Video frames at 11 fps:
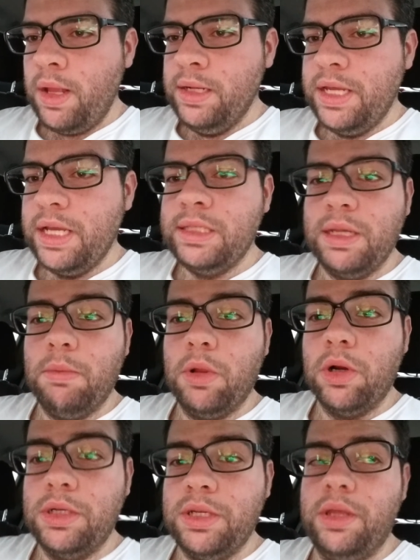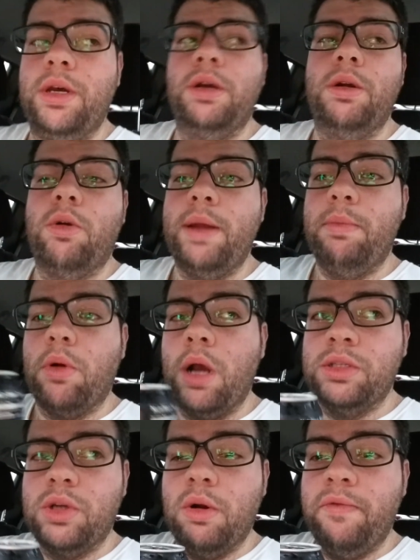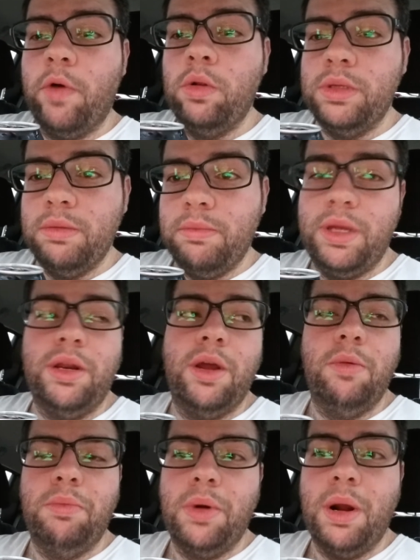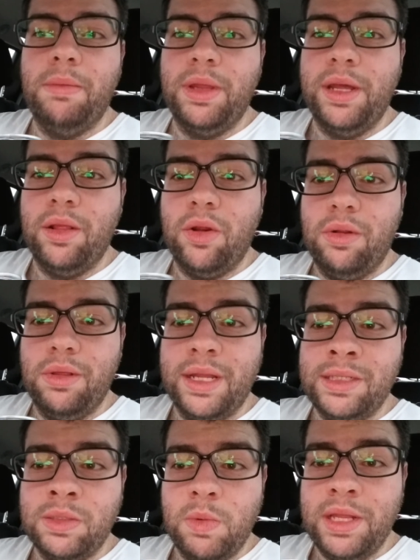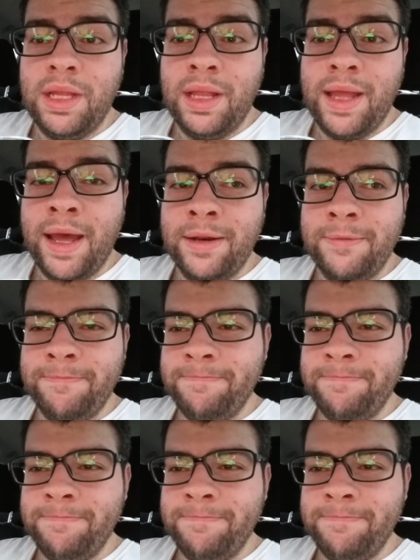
Tastes similar to the Grape Rockstar Revolt, but you know, probably a little less sweet than that.